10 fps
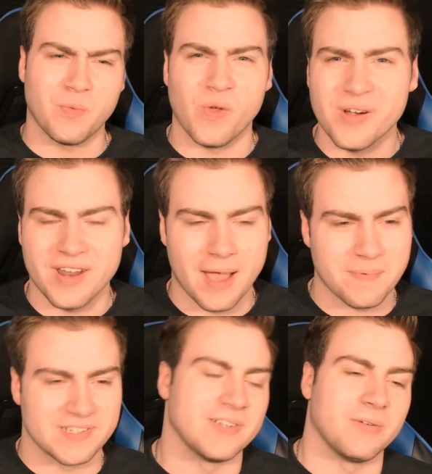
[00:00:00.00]
what a
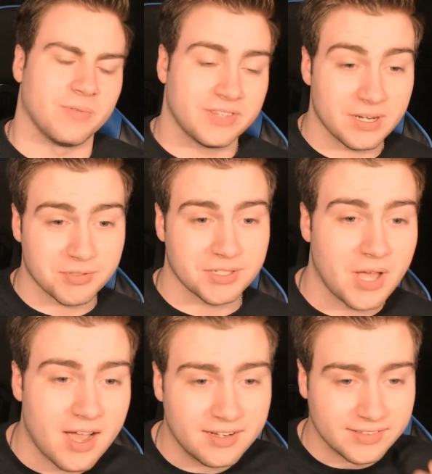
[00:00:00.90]
weird episode. There
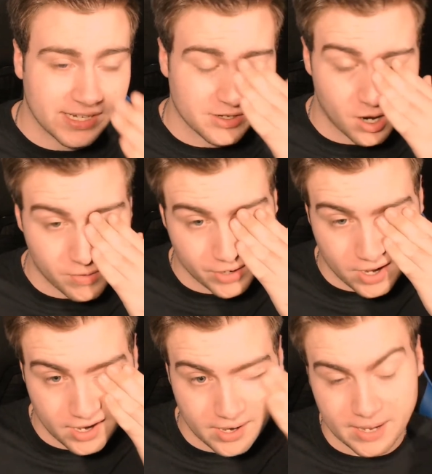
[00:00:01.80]
was a lot like
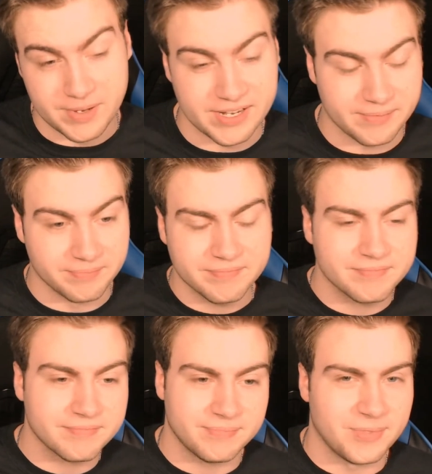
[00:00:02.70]
going on. I
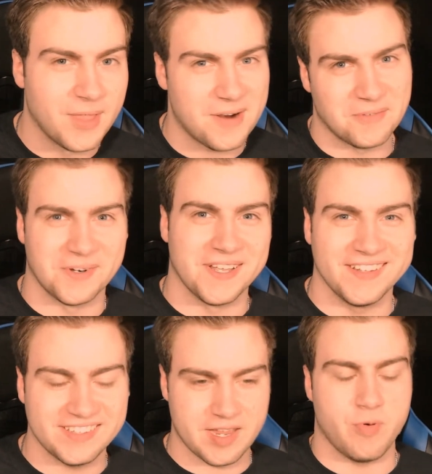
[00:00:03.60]
mean, not
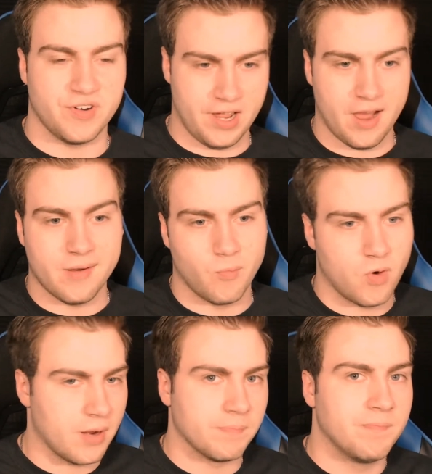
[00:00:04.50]
really. They were
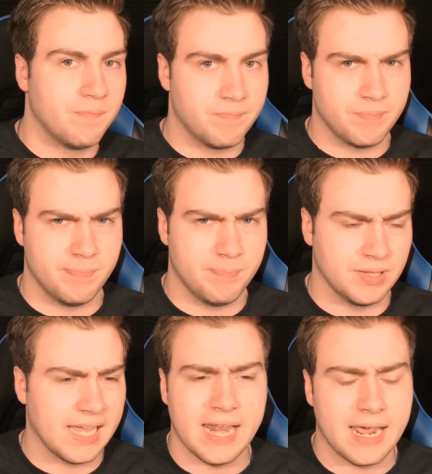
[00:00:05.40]
on one
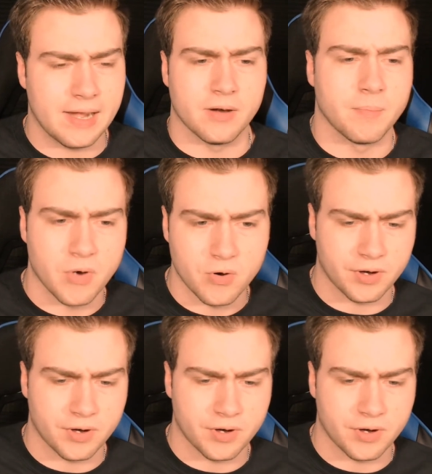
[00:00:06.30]
planet or